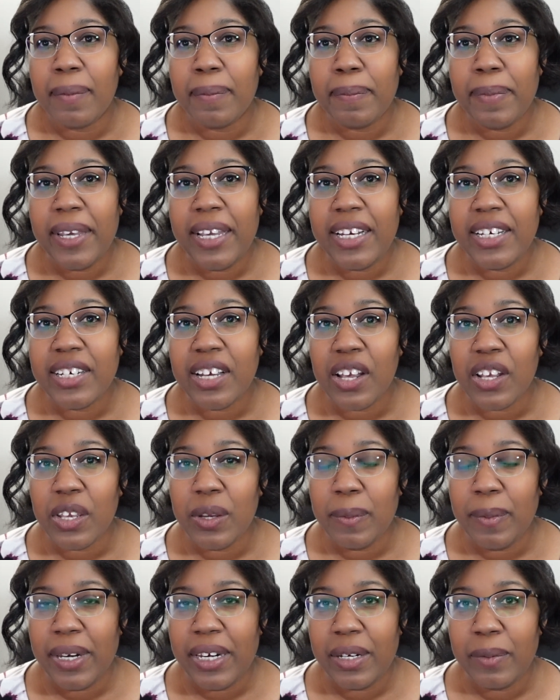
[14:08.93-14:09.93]
being
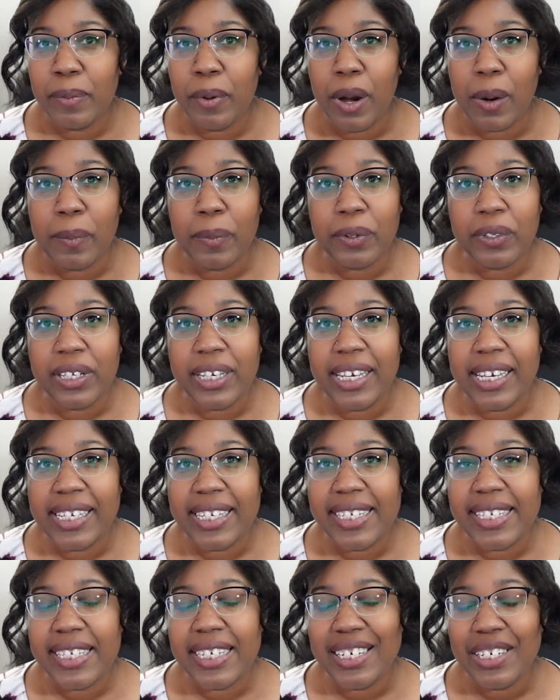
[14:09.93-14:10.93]
documented properly
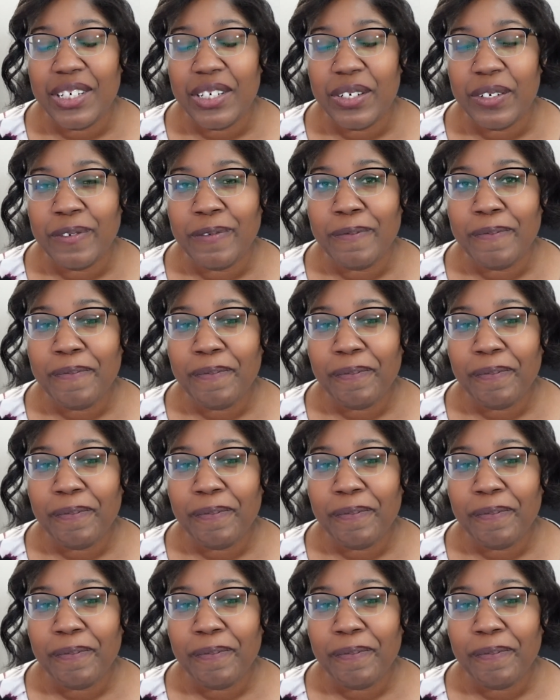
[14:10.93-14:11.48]
in situ.